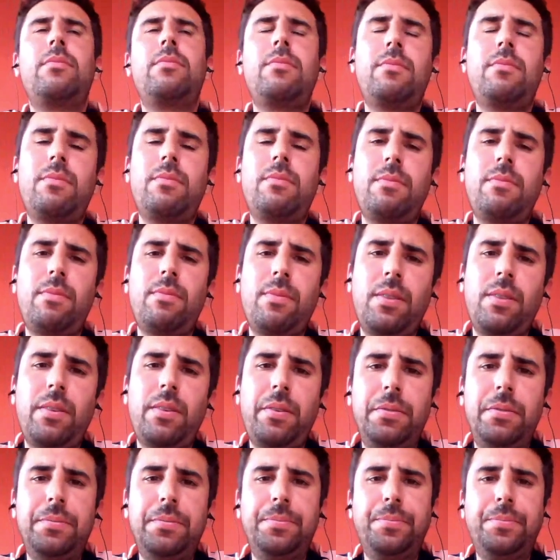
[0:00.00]

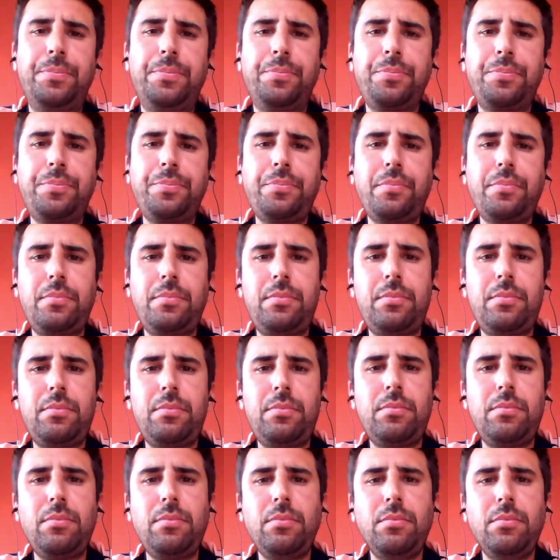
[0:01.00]

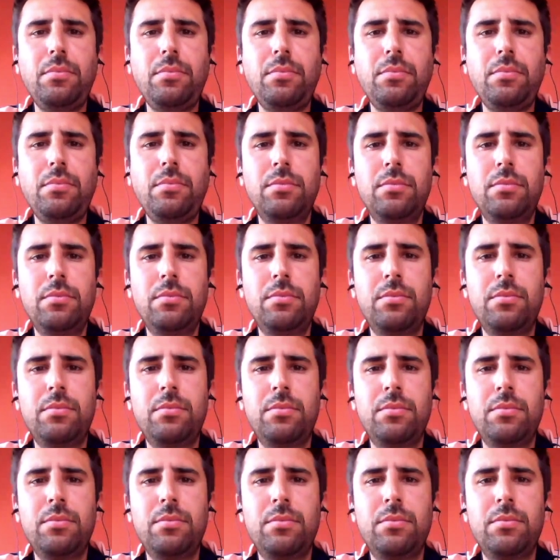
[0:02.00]

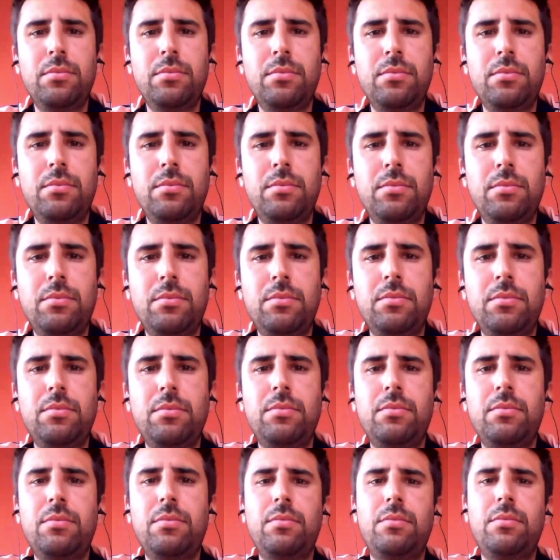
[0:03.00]

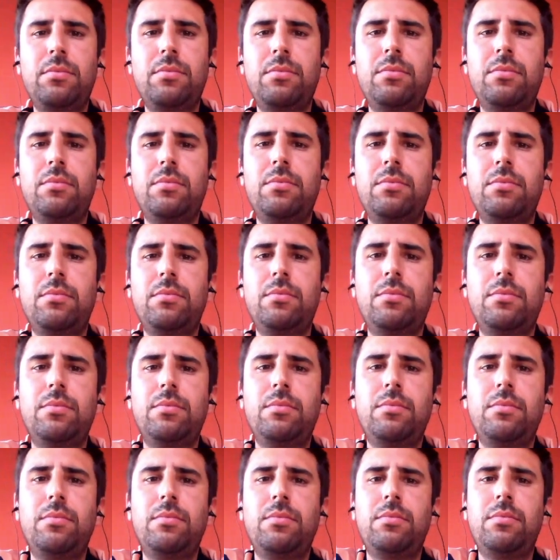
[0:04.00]

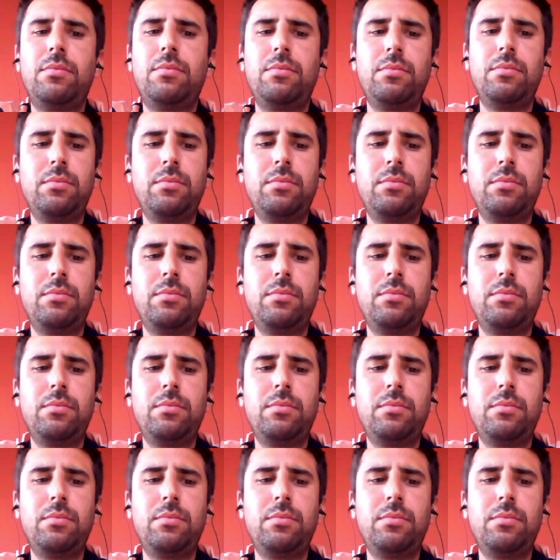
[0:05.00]
This person isn't speaking.